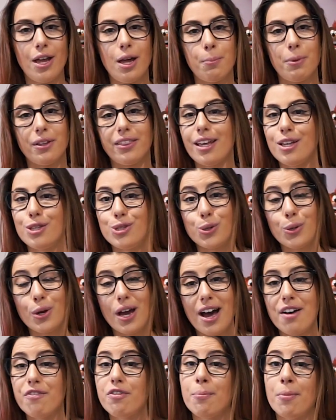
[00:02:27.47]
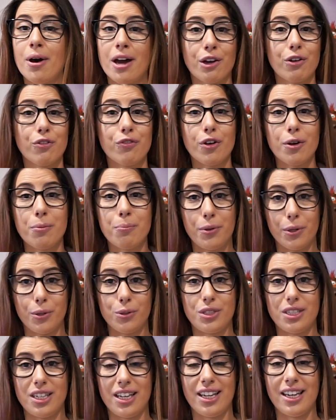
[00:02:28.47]
but they do have a microphone
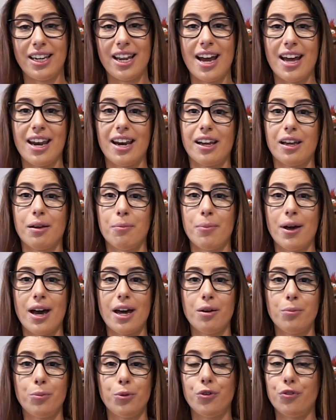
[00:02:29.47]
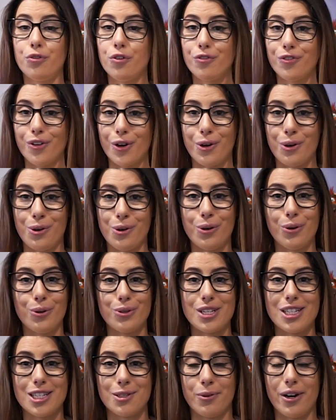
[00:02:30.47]
built in and are compatible for phone calls
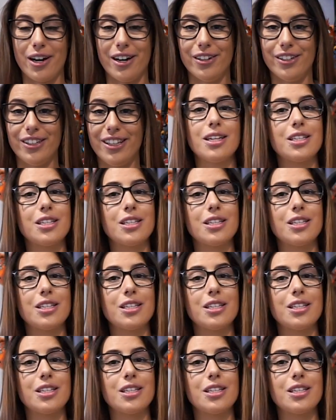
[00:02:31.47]
as well.